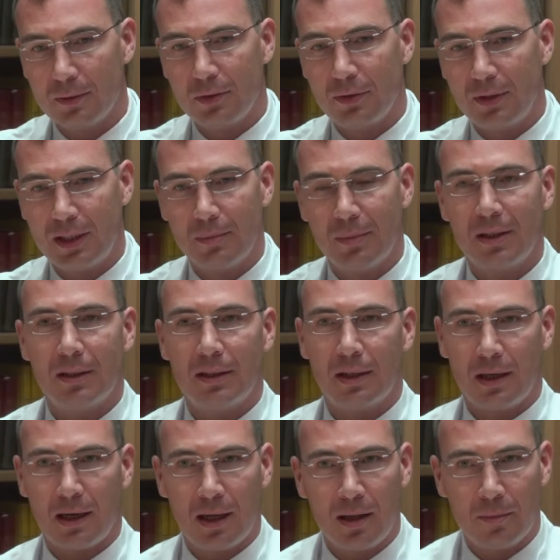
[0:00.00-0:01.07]
treatment in a
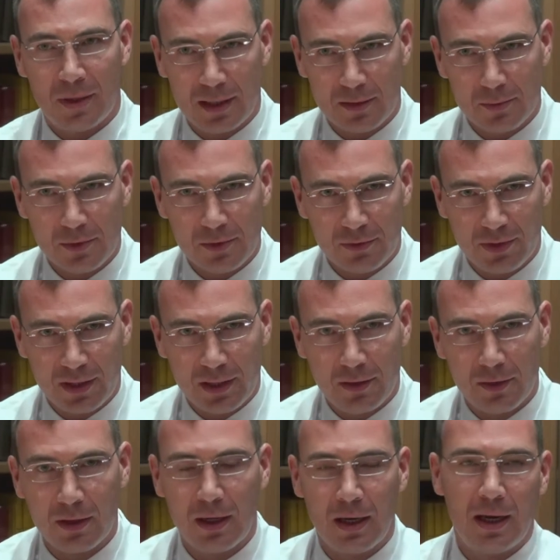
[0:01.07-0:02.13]
calm
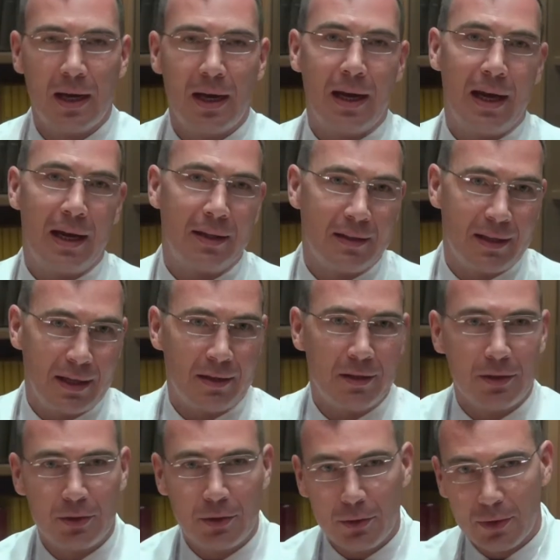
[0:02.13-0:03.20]
atmosphere and then
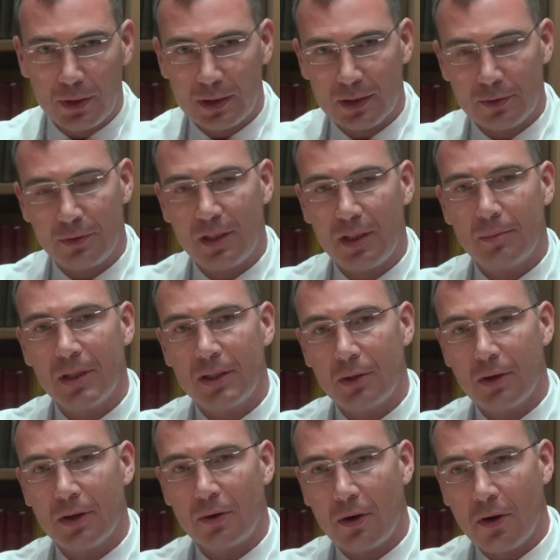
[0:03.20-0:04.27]
during the treatment you
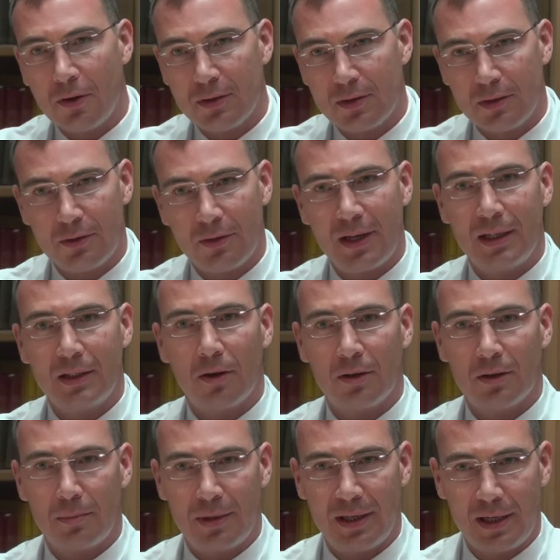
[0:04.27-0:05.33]
can concentrate on
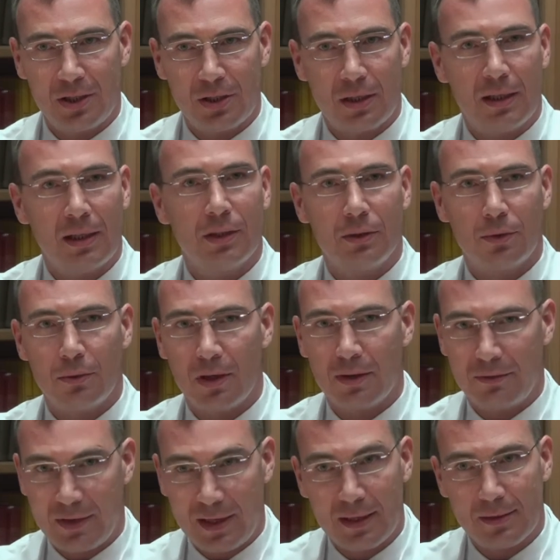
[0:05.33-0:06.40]
the patient and do a
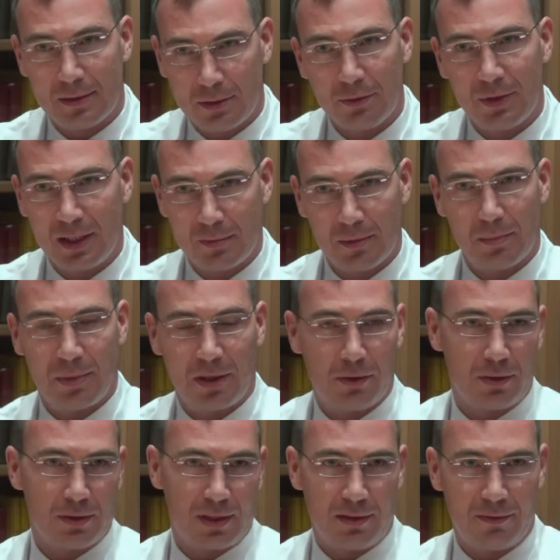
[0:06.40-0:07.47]
fast treatment
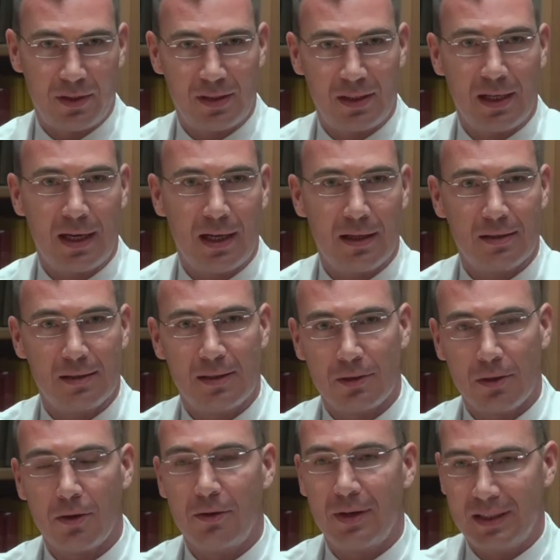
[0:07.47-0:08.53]
because everything else is
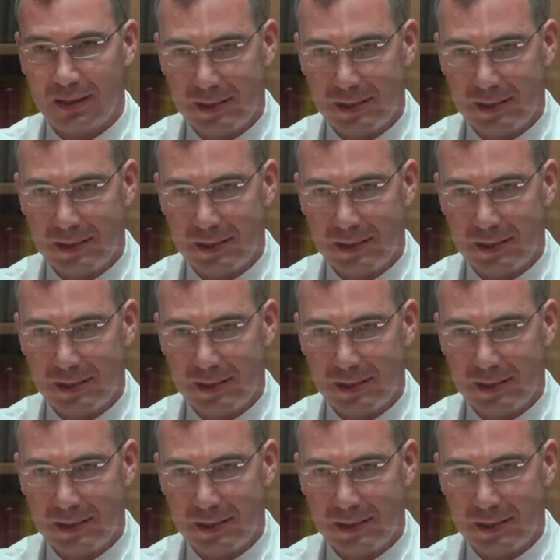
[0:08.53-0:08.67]
already